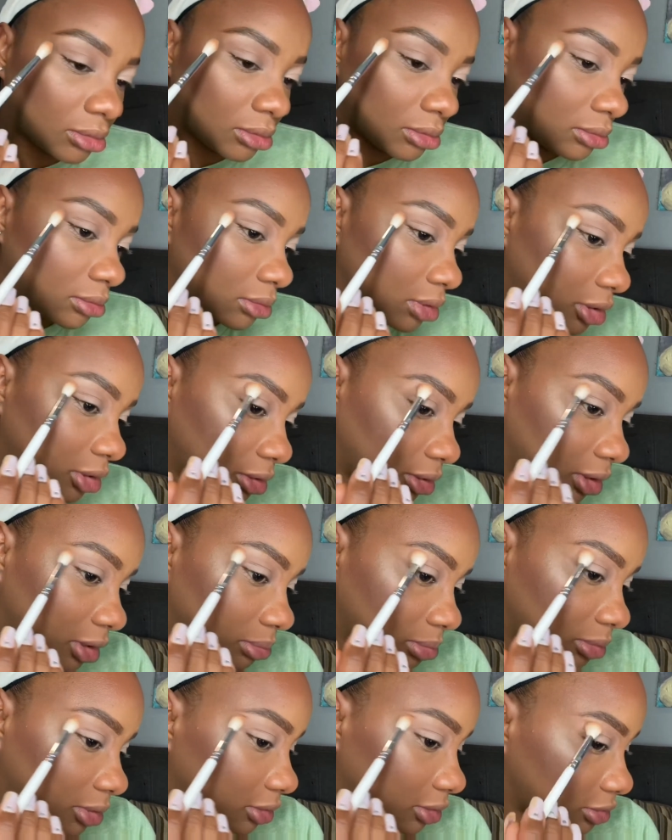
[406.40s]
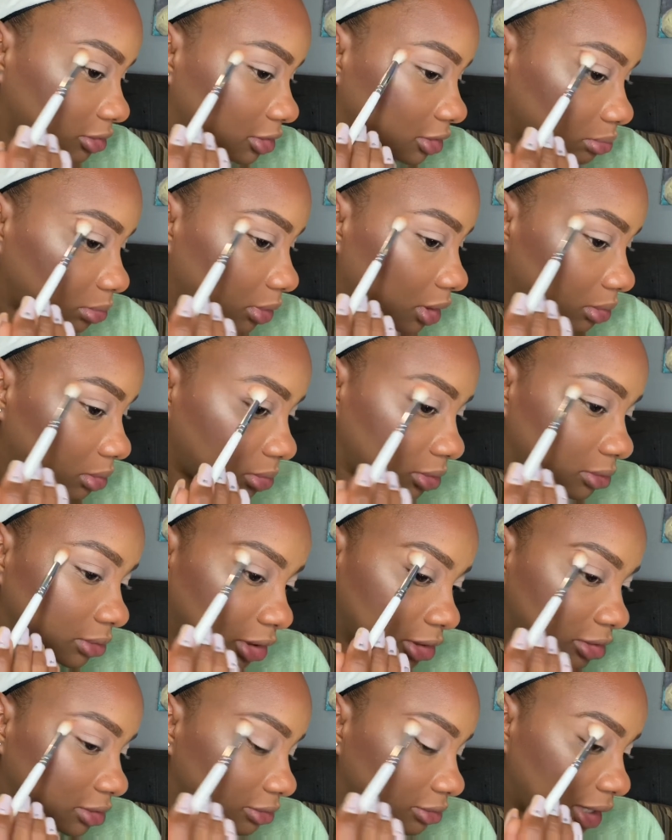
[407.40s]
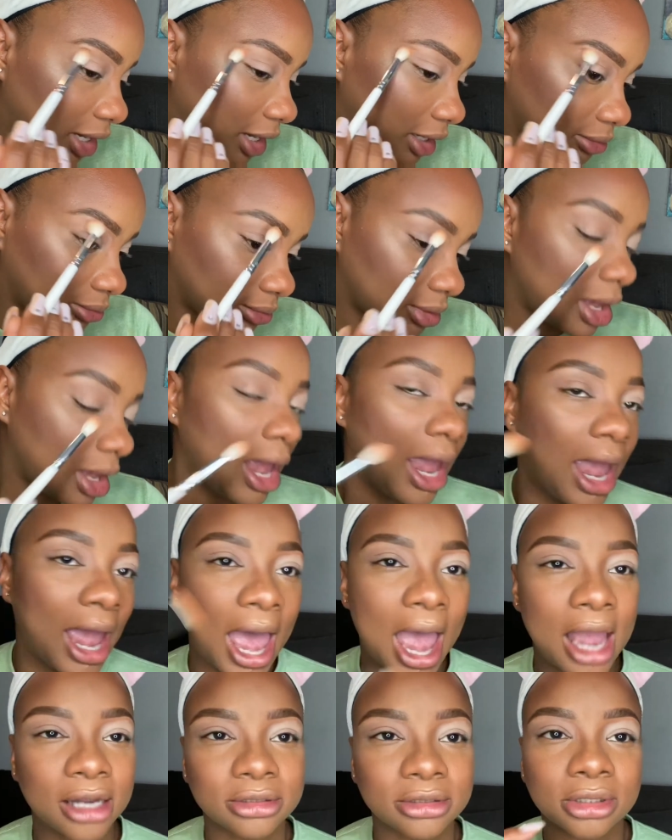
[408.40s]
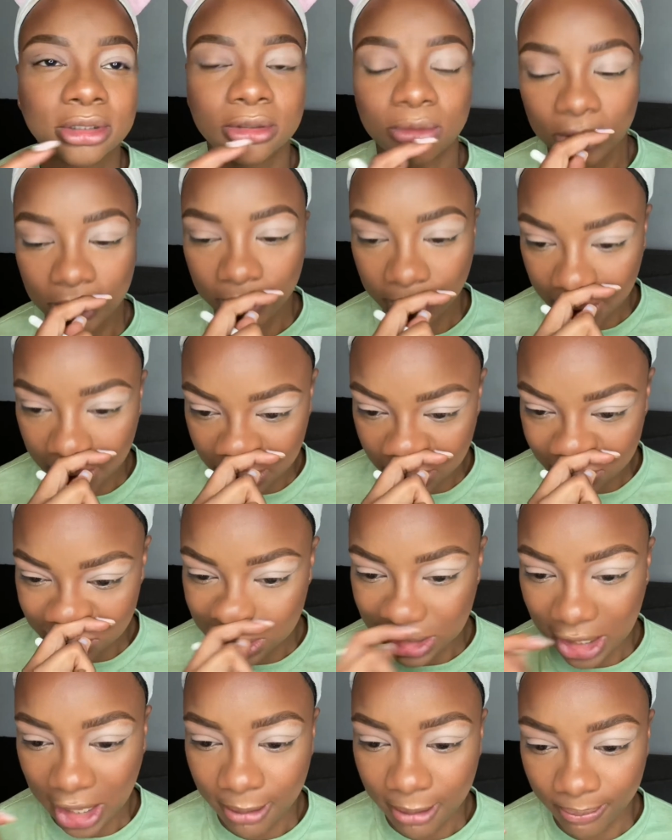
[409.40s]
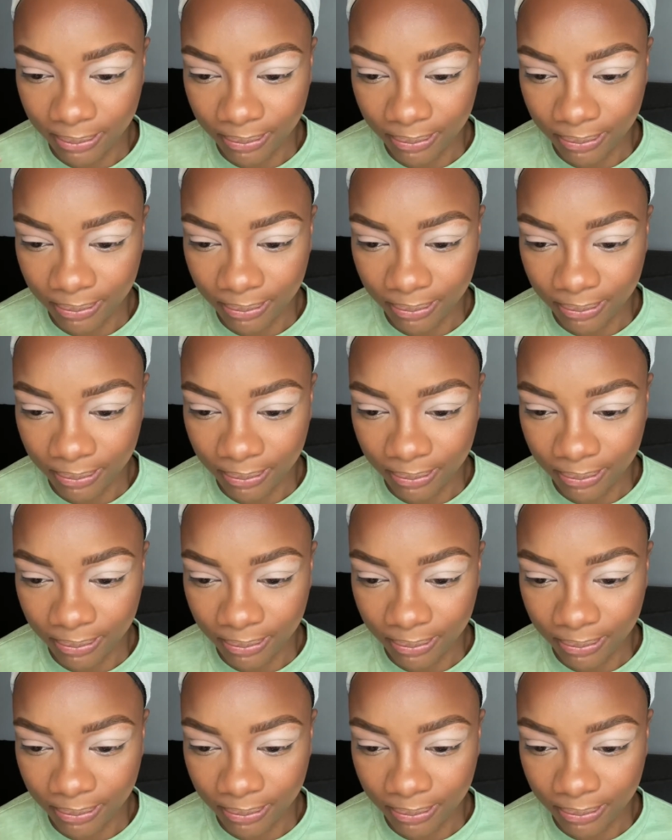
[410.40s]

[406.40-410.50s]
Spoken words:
You go up close to the brow bone, that's okay. Actually, do we wanna use tape?